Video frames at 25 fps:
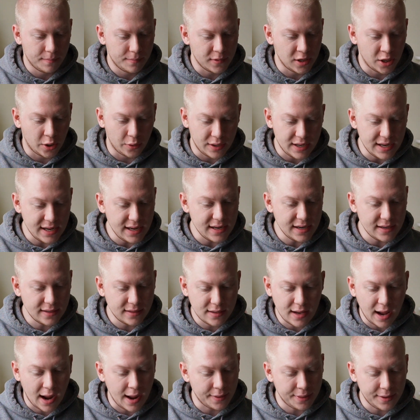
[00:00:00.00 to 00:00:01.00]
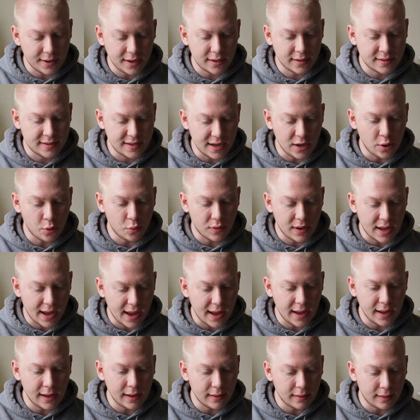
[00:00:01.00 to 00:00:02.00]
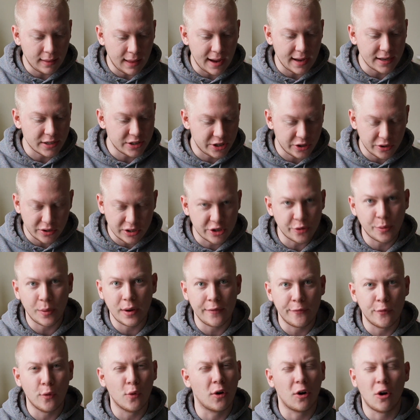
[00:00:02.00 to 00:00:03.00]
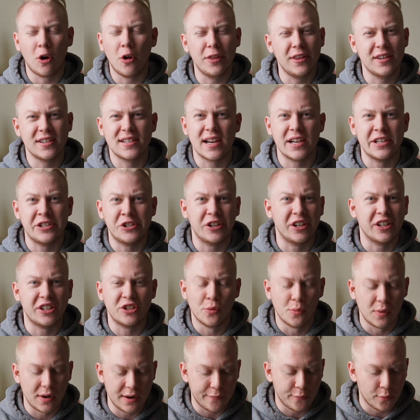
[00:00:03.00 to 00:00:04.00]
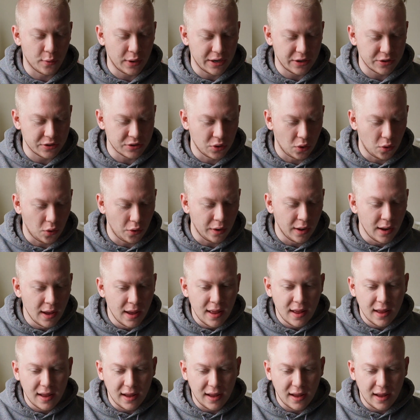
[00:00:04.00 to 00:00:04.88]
You know, he, I think, did okay last year. He's 24. All these guys are like 24 years old.